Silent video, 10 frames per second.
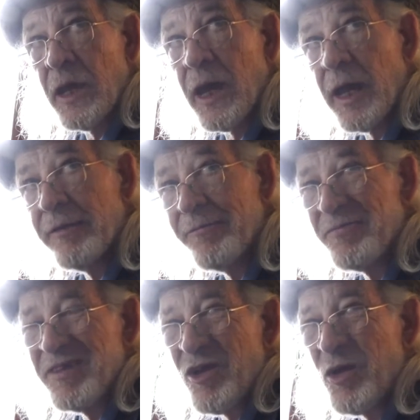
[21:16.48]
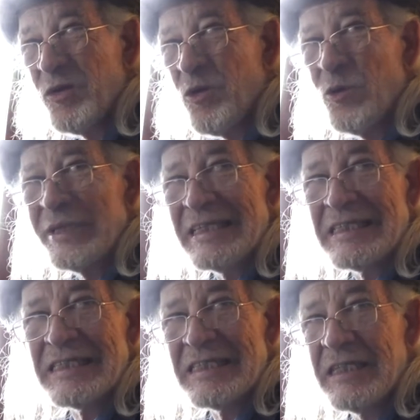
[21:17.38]
and you know, all
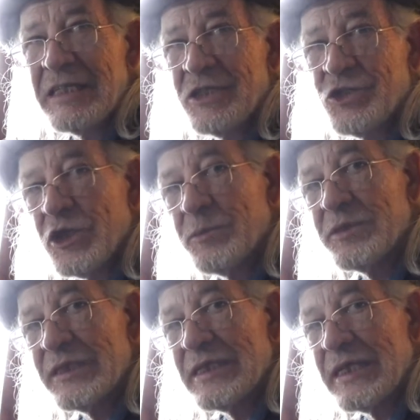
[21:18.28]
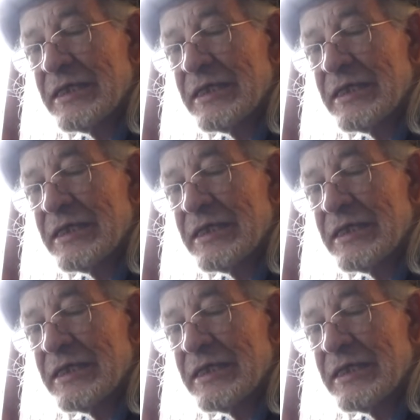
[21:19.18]
these little jobs, they take